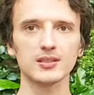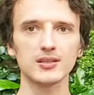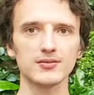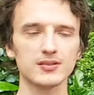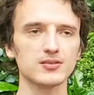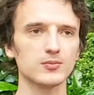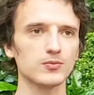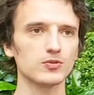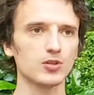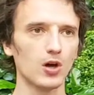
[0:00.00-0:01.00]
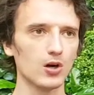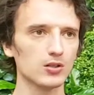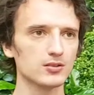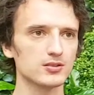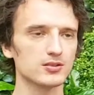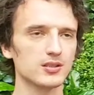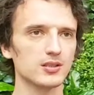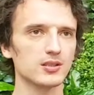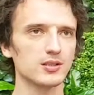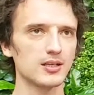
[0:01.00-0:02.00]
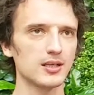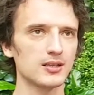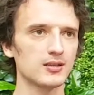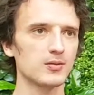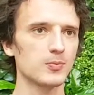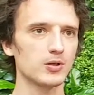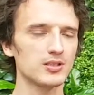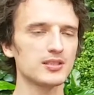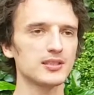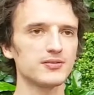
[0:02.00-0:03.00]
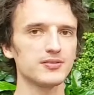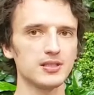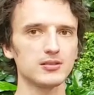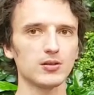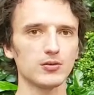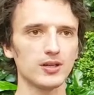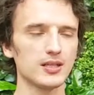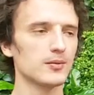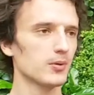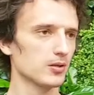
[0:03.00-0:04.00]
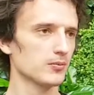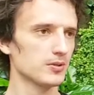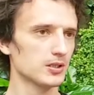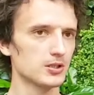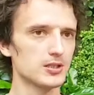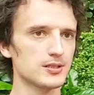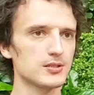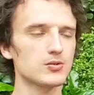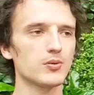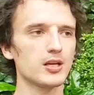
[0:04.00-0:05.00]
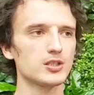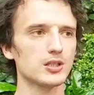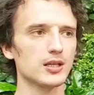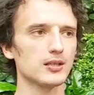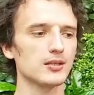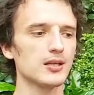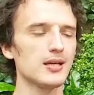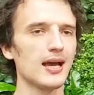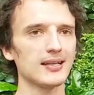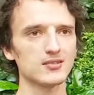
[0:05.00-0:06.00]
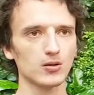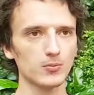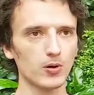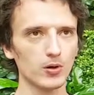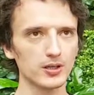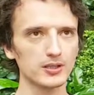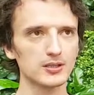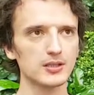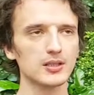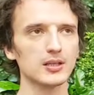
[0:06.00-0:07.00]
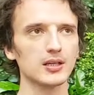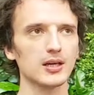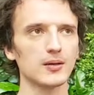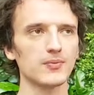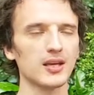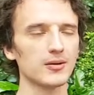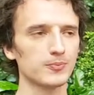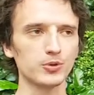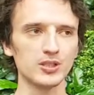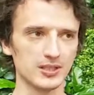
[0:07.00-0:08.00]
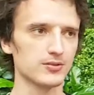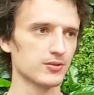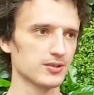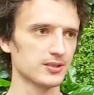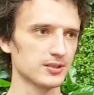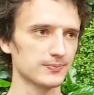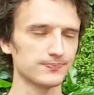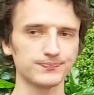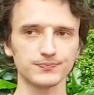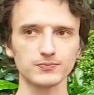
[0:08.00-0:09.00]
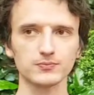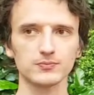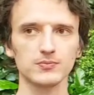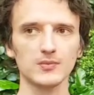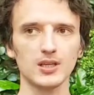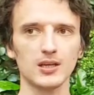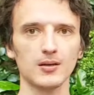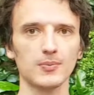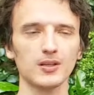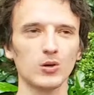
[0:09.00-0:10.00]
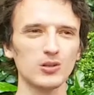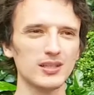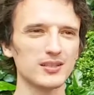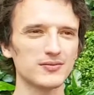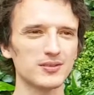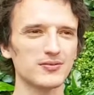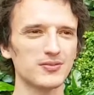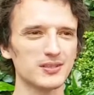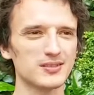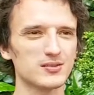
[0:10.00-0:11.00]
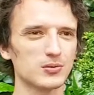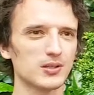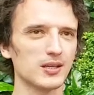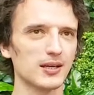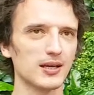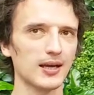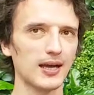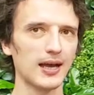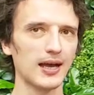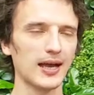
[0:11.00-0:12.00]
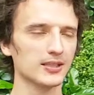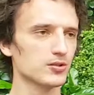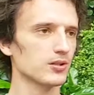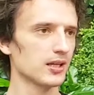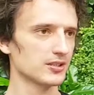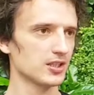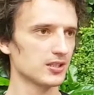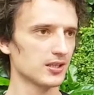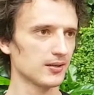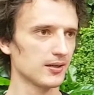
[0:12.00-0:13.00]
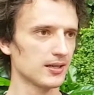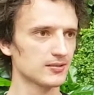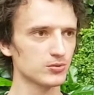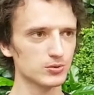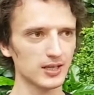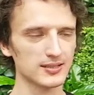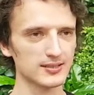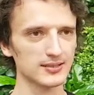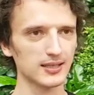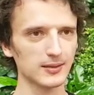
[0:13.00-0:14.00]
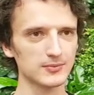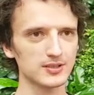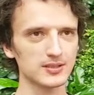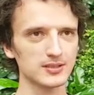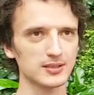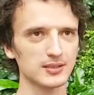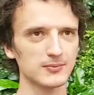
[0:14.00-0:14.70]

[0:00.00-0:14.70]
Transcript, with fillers: giving some talks in the political field already about the PhD situation, and at some point they are pretty interested in it. But only if it fits to their actual agenda. As soon as it comes,